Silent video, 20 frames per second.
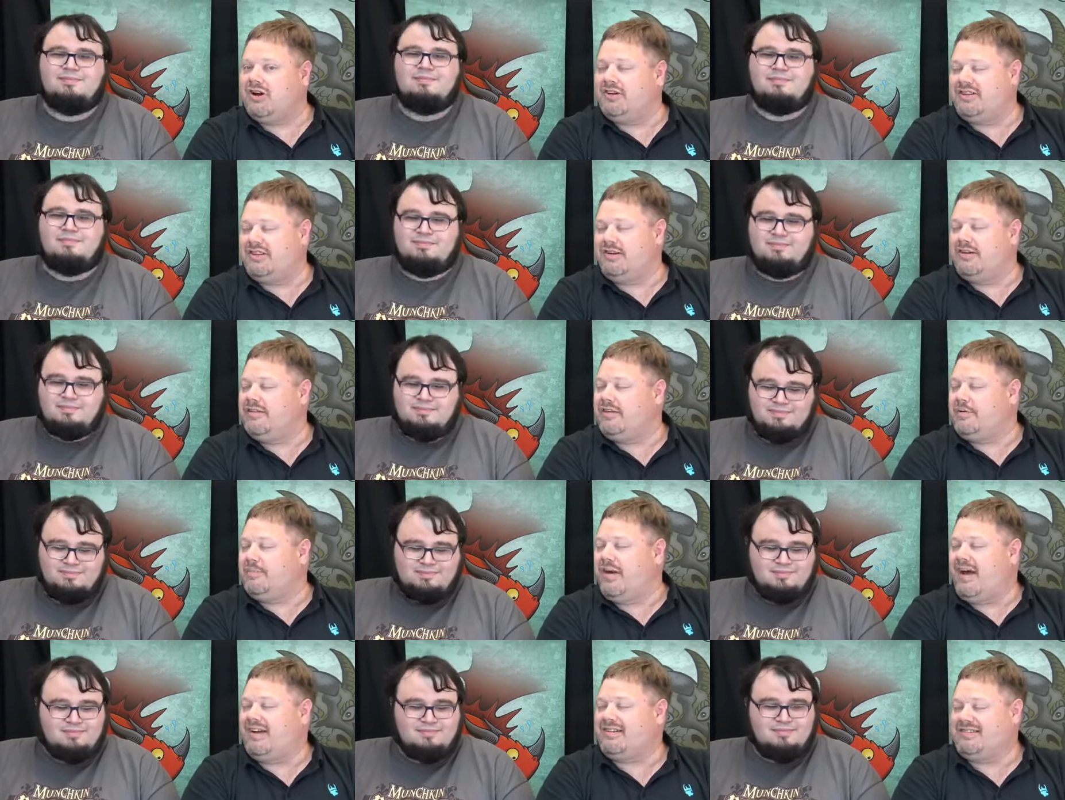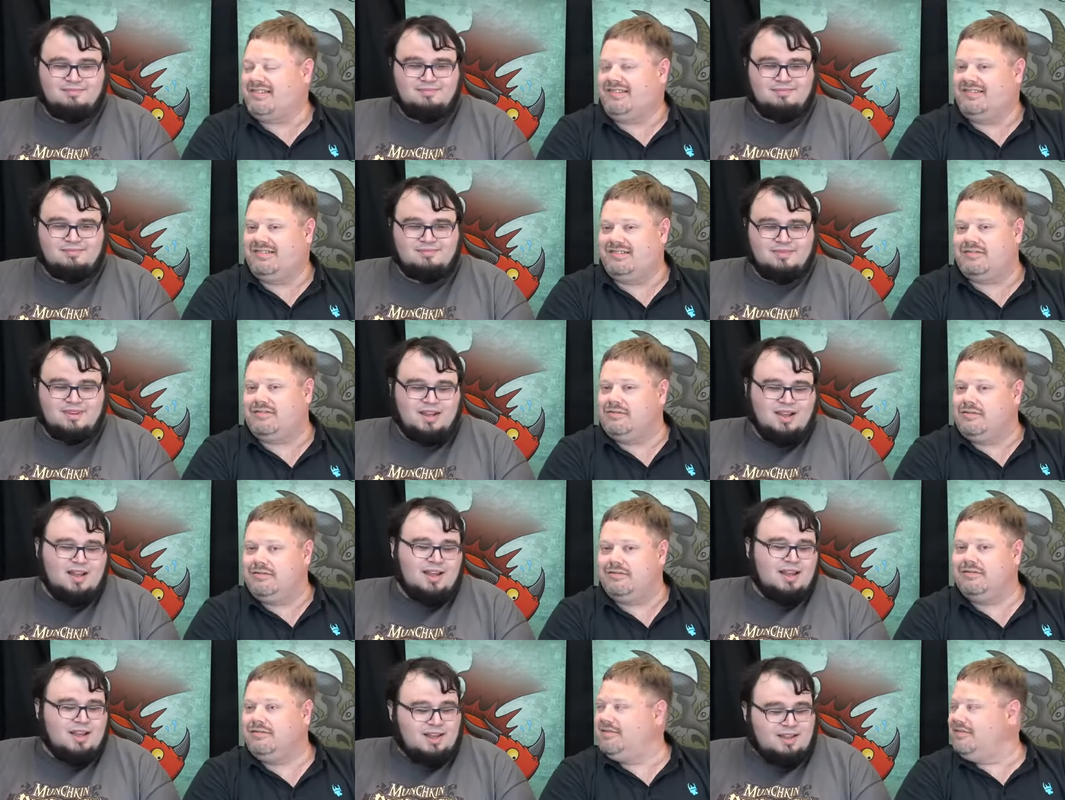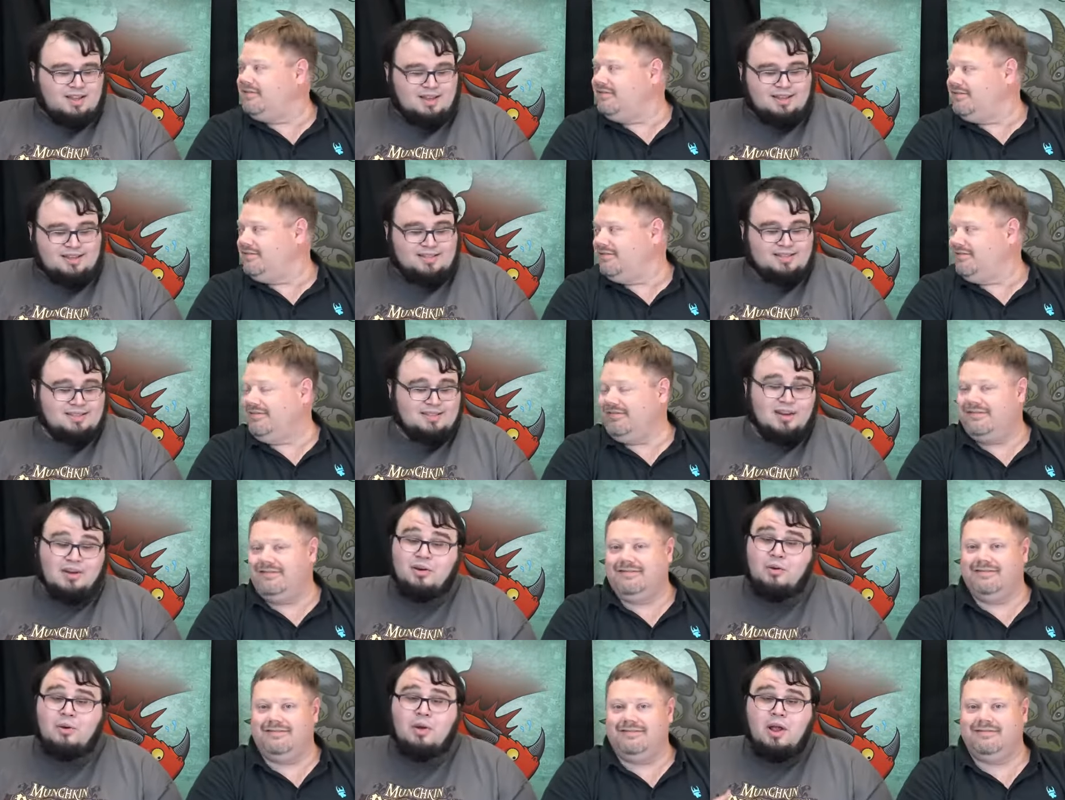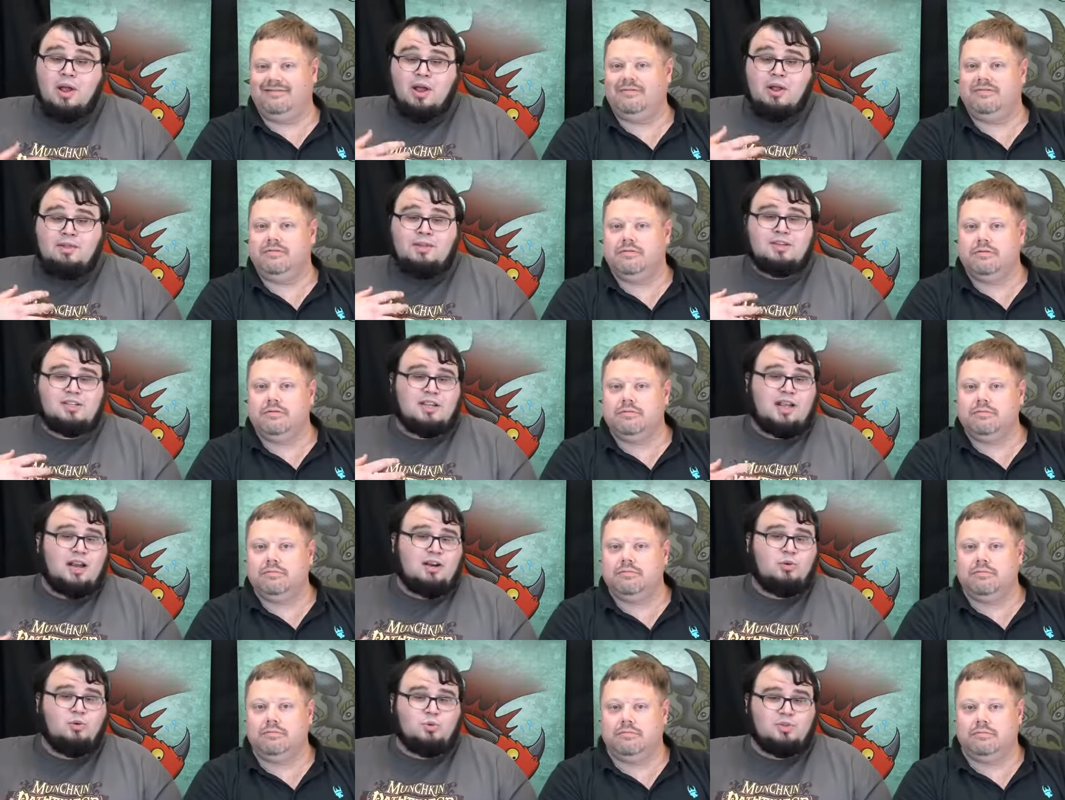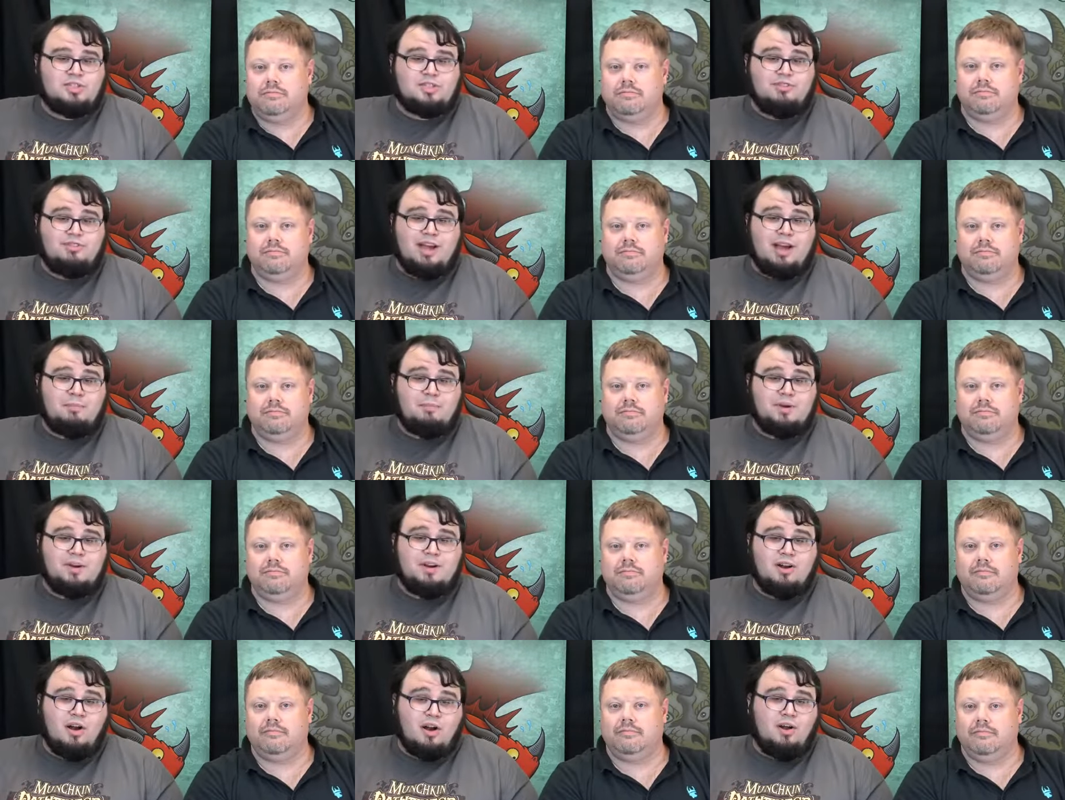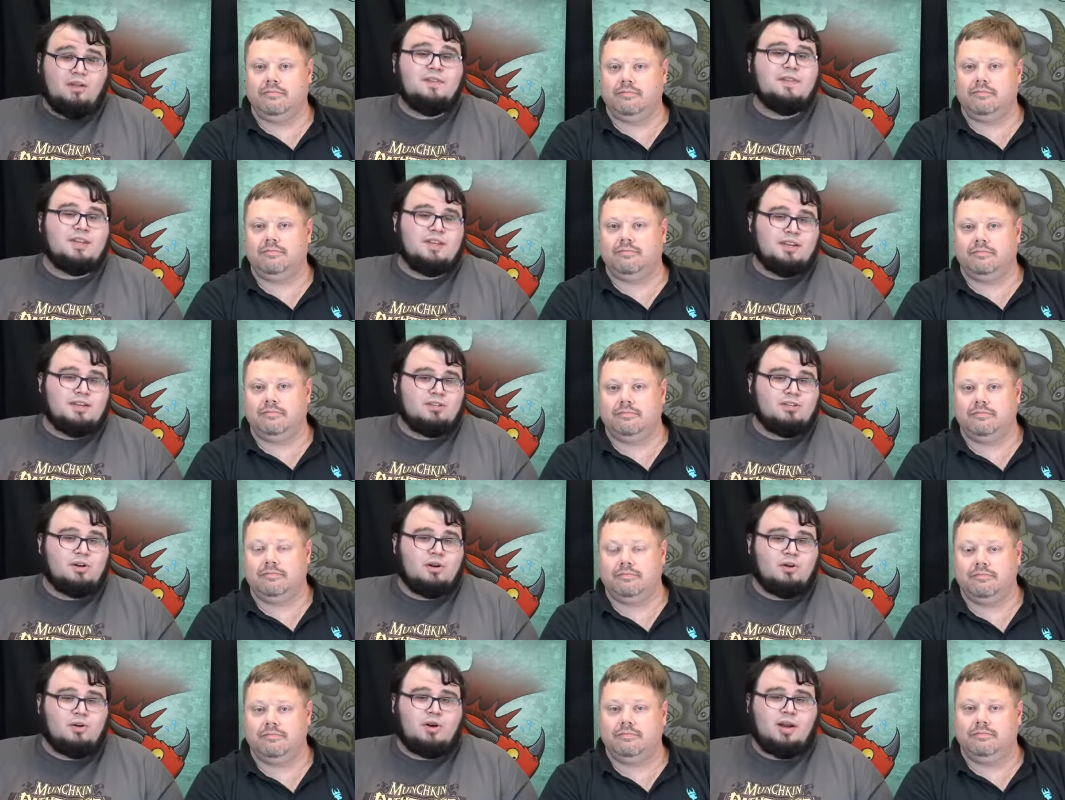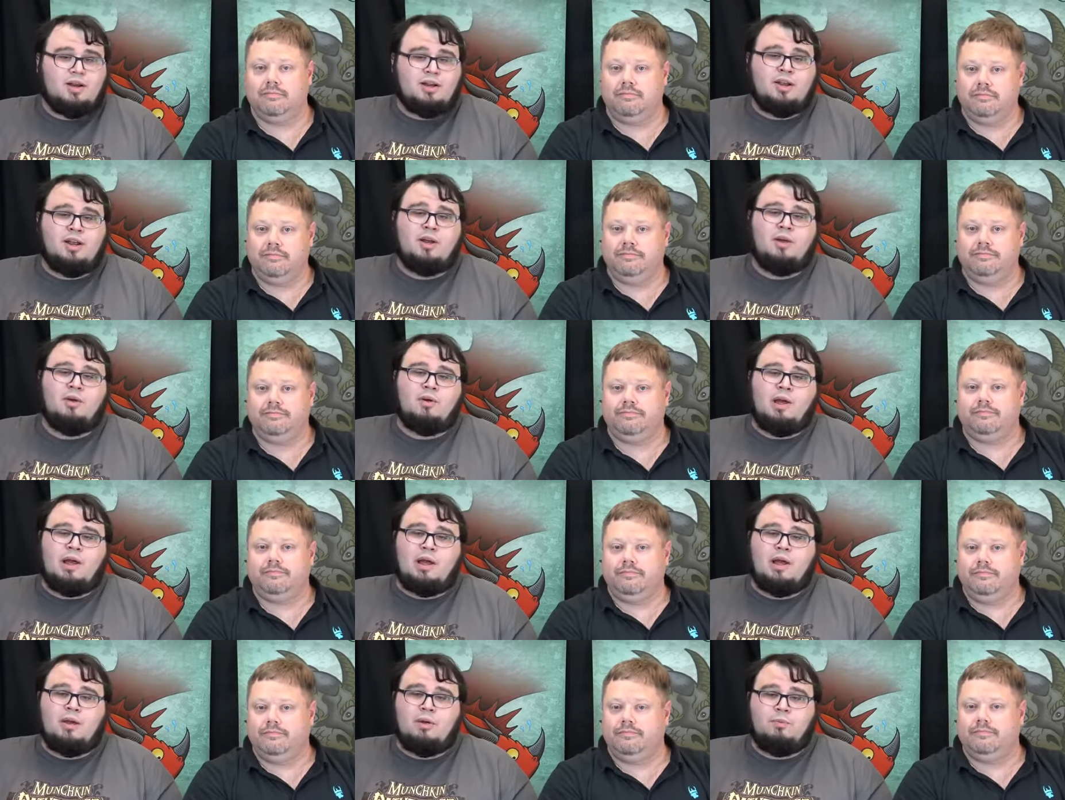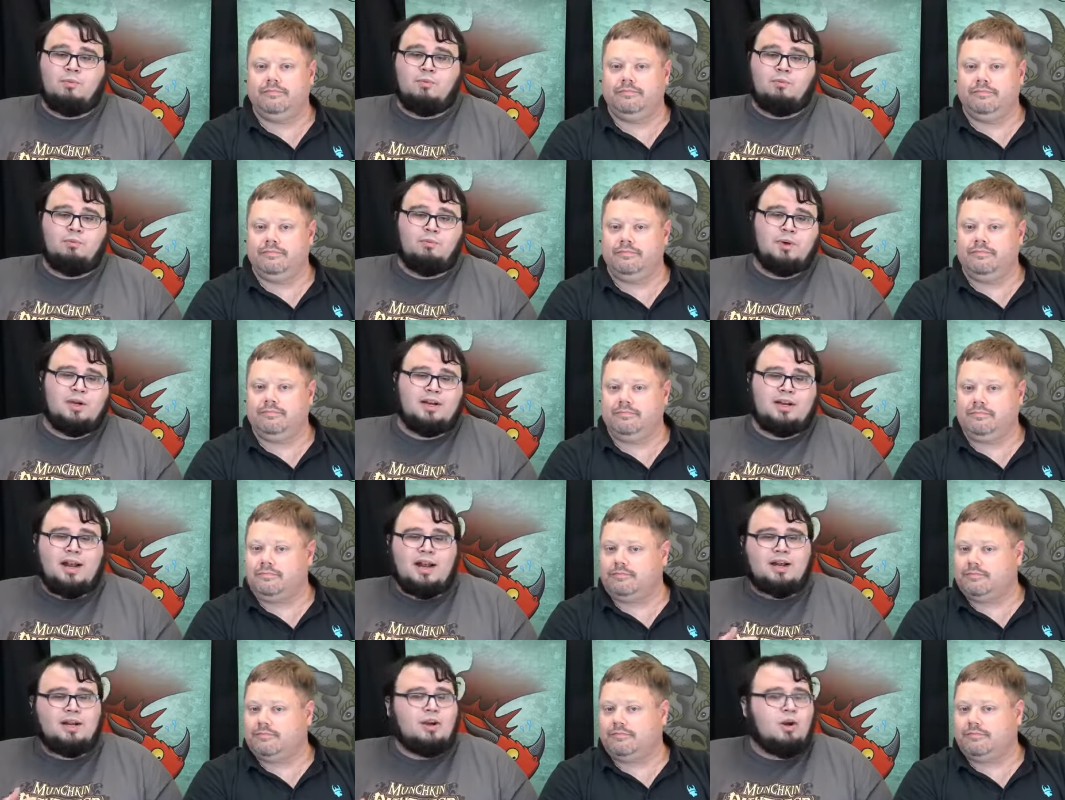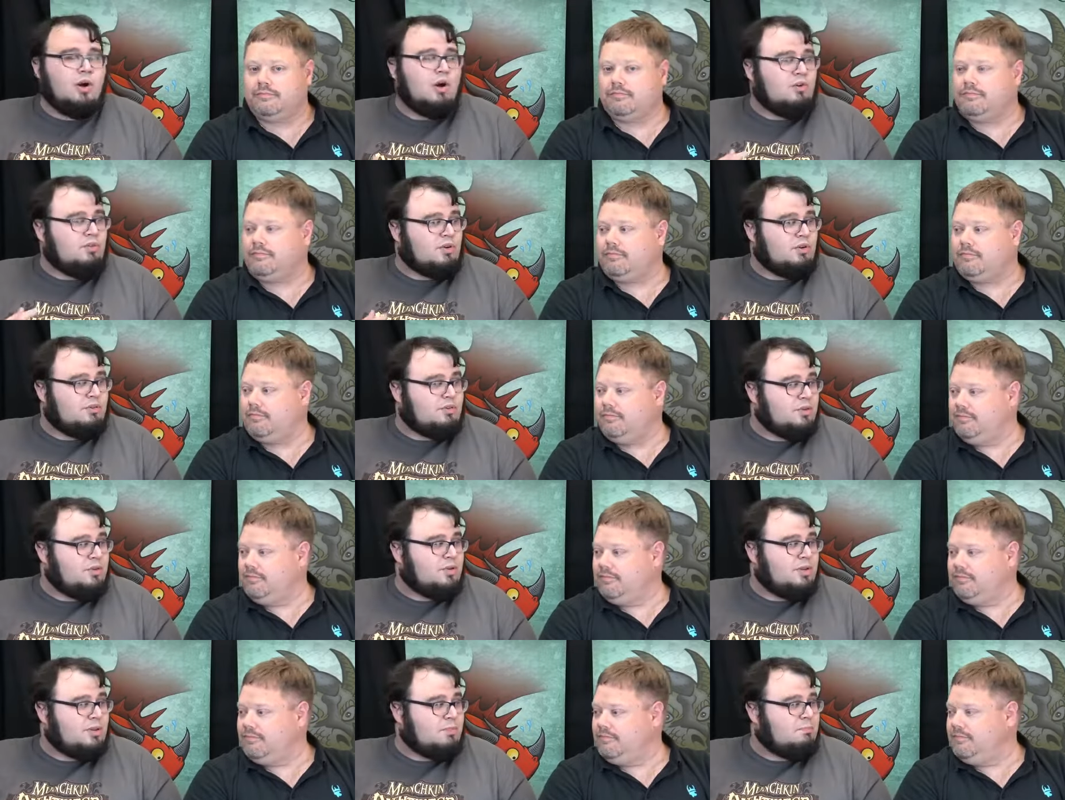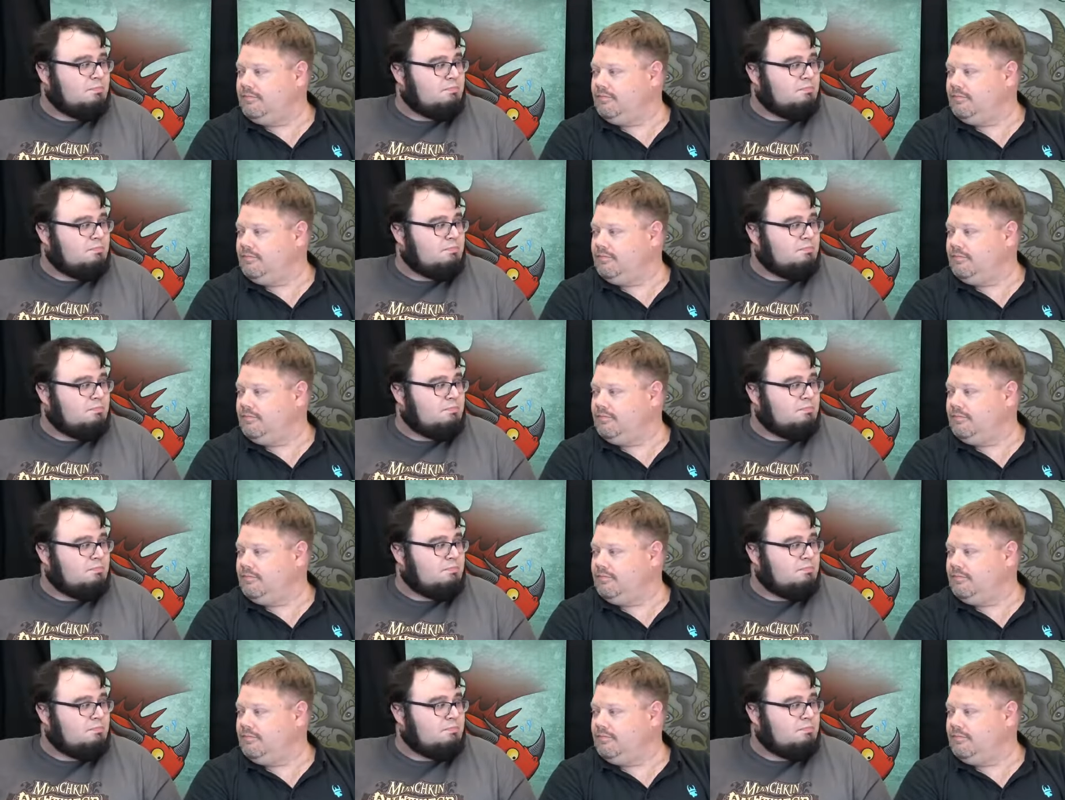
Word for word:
Speaker 1: into their boxes.
Speaker 2: Yes, so there's a lot of cool stuff happening on the Kickstarter right now. Uh, we're going to kind of go over a few of the